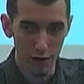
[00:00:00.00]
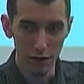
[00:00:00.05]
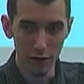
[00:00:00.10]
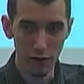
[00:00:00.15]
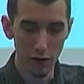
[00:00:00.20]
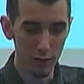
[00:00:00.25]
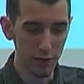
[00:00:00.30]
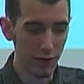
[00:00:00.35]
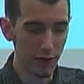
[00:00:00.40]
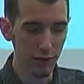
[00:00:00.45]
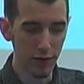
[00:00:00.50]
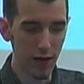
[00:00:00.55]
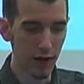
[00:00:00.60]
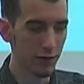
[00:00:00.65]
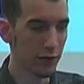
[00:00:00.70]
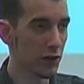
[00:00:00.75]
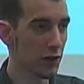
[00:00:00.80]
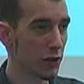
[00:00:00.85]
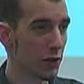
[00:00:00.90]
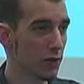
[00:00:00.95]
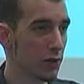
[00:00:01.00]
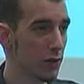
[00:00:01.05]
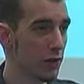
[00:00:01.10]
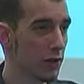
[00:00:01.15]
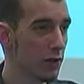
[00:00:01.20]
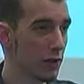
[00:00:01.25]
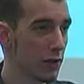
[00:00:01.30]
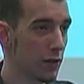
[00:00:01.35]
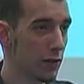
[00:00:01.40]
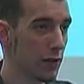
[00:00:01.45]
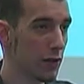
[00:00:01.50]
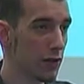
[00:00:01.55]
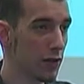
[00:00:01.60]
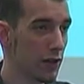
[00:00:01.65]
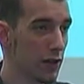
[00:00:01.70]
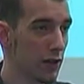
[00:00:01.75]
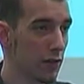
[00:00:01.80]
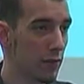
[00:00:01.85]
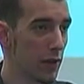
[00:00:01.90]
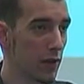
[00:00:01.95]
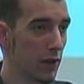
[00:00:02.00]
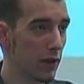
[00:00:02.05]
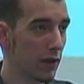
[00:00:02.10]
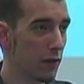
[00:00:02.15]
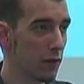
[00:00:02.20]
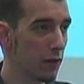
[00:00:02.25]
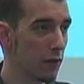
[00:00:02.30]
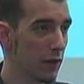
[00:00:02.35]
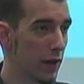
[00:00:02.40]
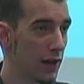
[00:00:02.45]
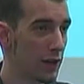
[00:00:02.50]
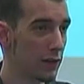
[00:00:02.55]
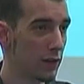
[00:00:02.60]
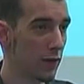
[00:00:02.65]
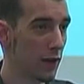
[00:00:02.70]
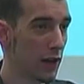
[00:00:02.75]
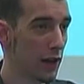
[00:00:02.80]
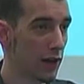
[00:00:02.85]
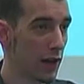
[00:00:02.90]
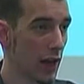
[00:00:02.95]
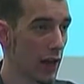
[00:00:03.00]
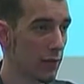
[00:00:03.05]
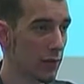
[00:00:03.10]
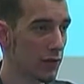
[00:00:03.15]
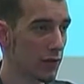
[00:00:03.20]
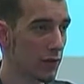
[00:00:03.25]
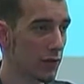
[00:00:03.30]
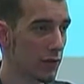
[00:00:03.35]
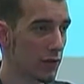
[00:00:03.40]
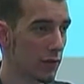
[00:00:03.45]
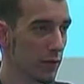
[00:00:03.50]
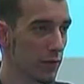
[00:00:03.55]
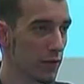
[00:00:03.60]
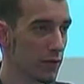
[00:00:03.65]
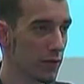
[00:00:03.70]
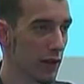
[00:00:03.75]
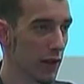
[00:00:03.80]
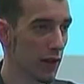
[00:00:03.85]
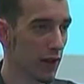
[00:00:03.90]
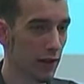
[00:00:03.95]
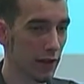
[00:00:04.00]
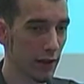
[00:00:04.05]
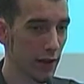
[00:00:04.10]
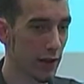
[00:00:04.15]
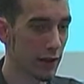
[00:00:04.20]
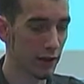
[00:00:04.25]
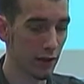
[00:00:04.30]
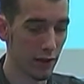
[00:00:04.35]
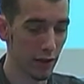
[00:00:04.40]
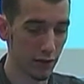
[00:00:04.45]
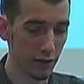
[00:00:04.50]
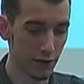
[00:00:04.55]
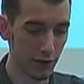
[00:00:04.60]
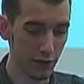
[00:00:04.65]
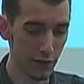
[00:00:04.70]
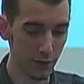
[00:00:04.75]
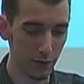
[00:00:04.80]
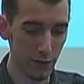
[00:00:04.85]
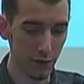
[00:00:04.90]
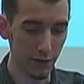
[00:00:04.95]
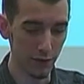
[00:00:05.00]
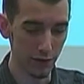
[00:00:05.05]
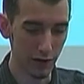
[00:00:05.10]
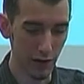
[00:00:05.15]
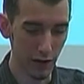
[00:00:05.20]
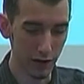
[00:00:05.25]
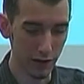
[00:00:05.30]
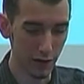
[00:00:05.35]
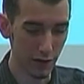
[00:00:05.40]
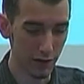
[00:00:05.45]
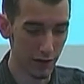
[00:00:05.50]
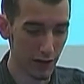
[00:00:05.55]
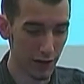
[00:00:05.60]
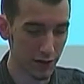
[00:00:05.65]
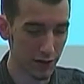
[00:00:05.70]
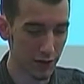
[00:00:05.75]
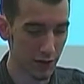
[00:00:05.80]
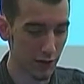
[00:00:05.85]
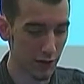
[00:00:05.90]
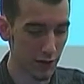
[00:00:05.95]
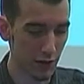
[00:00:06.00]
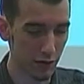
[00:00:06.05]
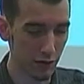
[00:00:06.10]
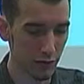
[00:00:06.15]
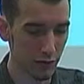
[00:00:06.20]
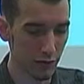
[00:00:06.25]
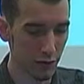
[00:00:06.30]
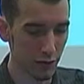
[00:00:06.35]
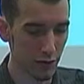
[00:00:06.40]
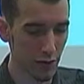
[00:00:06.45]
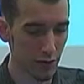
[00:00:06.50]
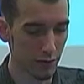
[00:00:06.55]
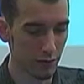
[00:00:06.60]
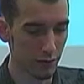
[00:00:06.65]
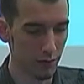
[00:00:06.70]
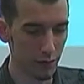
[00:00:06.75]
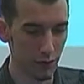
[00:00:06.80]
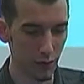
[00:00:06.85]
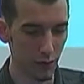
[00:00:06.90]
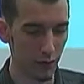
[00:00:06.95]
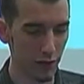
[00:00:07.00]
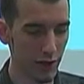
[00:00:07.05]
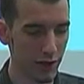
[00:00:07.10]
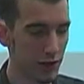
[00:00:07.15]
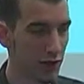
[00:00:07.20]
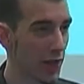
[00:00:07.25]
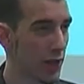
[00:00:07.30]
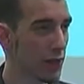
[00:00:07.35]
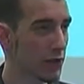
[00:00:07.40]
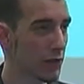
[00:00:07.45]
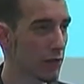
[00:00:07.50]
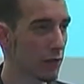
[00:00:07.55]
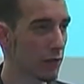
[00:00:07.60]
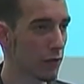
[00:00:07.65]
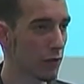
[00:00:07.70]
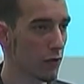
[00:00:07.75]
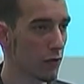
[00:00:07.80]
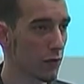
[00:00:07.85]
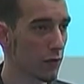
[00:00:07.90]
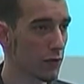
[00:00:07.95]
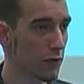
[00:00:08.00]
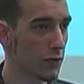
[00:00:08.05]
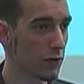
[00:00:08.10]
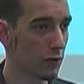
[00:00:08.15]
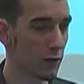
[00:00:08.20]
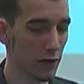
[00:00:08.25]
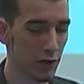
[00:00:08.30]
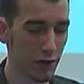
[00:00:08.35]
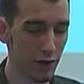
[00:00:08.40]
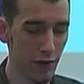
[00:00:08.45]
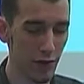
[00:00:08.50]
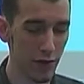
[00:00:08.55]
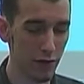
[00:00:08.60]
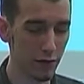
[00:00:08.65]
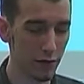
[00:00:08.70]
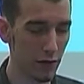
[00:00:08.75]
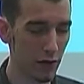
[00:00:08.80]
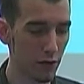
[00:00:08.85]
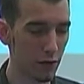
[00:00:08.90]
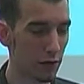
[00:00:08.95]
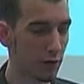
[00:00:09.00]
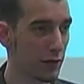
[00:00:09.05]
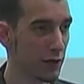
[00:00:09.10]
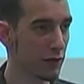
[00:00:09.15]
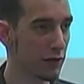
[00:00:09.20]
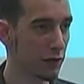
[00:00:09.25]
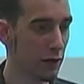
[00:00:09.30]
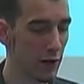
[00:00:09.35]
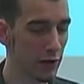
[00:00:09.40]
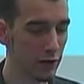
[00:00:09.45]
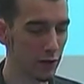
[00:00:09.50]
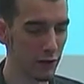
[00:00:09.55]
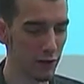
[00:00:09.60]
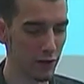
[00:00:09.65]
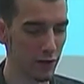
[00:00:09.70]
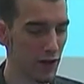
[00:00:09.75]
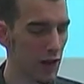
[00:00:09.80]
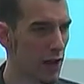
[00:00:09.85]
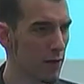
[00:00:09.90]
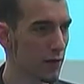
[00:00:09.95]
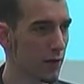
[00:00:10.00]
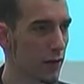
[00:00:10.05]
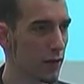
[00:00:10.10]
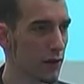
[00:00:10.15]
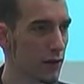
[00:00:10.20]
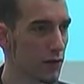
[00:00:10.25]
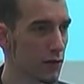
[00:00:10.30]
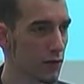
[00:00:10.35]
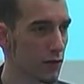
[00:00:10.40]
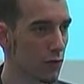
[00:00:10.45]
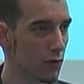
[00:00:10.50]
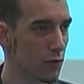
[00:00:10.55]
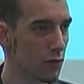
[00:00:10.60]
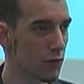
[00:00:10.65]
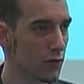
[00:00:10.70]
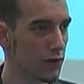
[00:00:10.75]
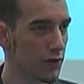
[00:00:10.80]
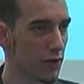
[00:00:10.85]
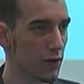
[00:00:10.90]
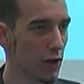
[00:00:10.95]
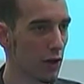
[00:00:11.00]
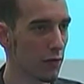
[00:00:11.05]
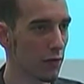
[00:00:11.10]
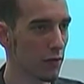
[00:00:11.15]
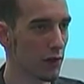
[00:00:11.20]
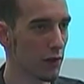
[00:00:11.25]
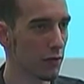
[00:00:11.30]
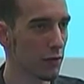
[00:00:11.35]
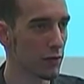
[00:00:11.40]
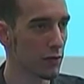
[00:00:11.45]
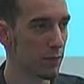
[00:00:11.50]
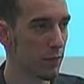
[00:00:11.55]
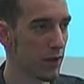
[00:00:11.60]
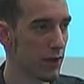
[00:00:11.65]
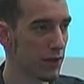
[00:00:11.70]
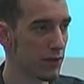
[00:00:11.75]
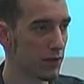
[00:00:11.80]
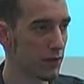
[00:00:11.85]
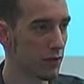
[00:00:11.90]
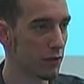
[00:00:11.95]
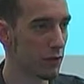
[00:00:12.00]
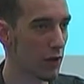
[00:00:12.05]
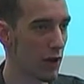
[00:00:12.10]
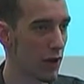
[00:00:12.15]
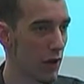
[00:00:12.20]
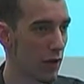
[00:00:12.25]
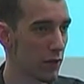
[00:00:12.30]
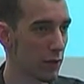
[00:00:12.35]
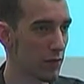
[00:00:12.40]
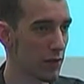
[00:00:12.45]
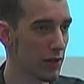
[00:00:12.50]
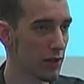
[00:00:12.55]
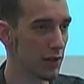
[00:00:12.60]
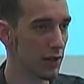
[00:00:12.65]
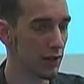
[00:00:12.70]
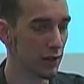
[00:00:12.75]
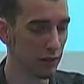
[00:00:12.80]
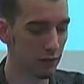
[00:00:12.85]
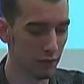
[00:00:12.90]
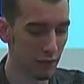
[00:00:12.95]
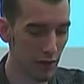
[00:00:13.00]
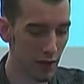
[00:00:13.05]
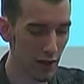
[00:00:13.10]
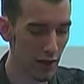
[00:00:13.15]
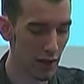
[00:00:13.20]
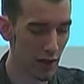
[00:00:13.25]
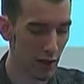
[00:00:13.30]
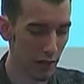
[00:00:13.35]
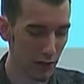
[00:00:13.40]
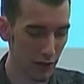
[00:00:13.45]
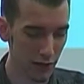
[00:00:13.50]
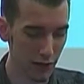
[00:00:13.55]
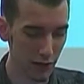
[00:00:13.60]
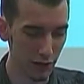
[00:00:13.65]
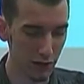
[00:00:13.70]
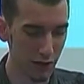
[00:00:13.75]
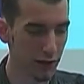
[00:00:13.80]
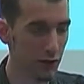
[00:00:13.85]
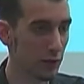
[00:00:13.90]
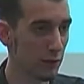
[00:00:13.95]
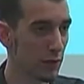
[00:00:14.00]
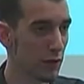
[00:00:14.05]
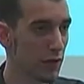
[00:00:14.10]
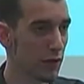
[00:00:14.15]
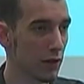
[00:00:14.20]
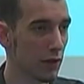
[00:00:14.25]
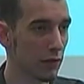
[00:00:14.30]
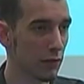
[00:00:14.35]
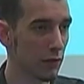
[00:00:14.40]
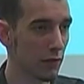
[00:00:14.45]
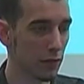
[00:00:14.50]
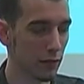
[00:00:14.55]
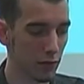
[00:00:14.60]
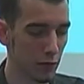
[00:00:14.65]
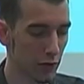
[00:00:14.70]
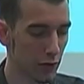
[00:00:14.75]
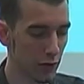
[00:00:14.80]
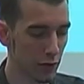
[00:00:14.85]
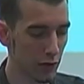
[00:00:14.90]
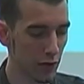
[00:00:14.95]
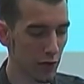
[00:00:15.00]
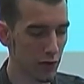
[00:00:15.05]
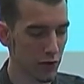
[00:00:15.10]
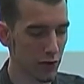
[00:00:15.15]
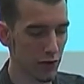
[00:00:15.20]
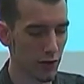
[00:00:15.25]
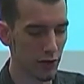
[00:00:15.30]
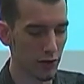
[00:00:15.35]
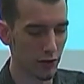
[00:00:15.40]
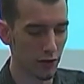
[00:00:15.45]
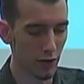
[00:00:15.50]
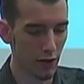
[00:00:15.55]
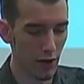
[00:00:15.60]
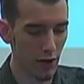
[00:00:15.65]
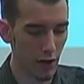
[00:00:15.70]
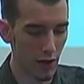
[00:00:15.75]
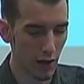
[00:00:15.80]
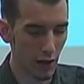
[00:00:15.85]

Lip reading: Be involved in your community. Make a good face for cannabis consumers. Again, another thing that people down here in Texas have done really well. You hold educational forums where you can, free venues, libraries, schools. They'll often give you space to have a meeting and bring in a good speaker for no charge at all.